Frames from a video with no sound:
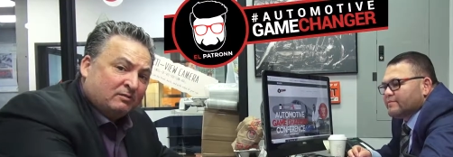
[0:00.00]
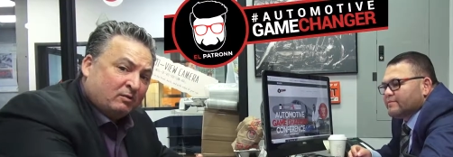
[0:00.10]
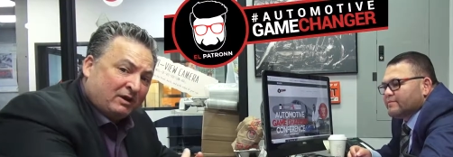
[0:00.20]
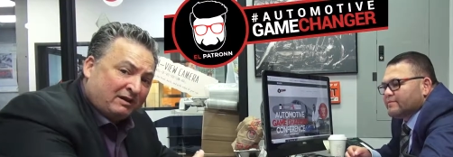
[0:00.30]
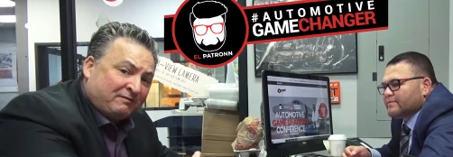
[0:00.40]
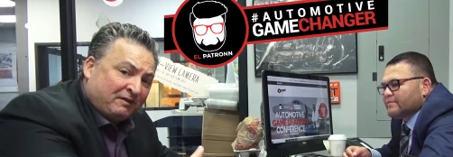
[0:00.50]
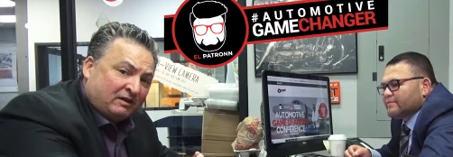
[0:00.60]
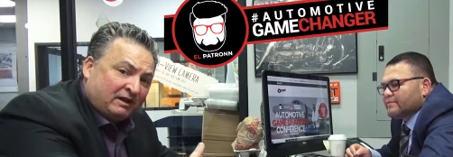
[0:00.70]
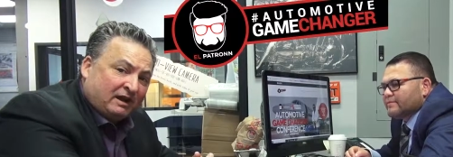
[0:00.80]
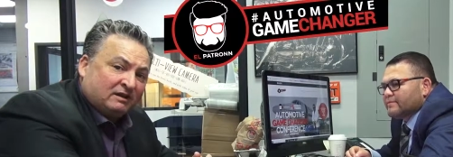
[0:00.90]
Speaker 1: But what I
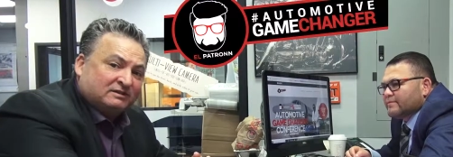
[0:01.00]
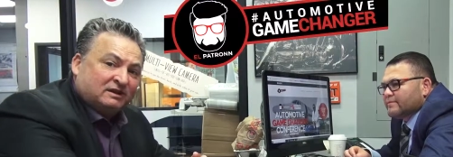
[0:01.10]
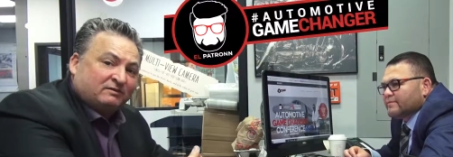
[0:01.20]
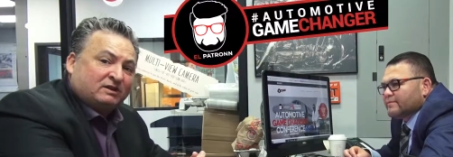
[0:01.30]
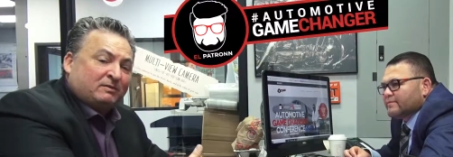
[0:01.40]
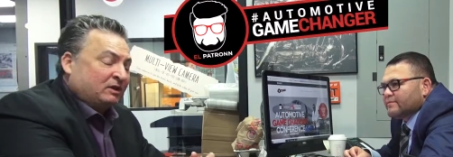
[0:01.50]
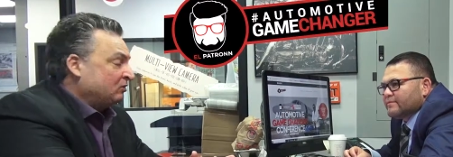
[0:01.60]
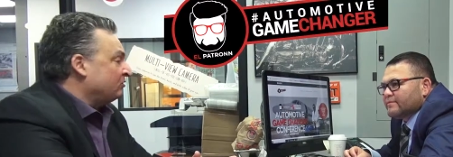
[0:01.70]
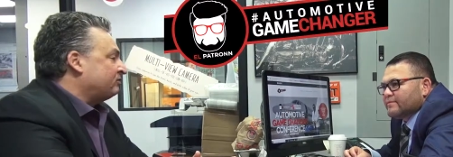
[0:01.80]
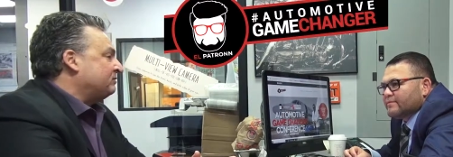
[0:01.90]
found out is that every time I
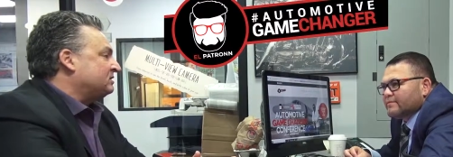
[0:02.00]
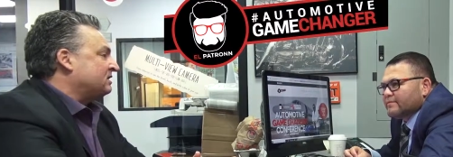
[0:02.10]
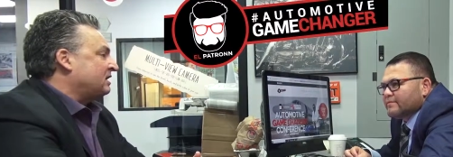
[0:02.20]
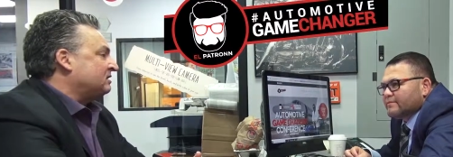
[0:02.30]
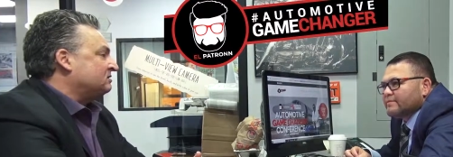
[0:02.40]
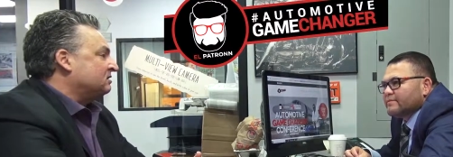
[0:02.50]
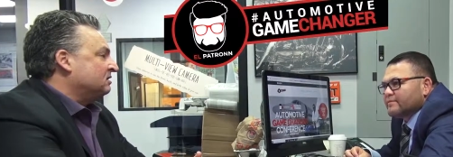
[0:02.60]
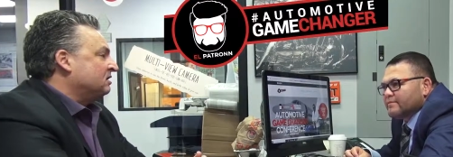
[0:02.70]
learned from these guys,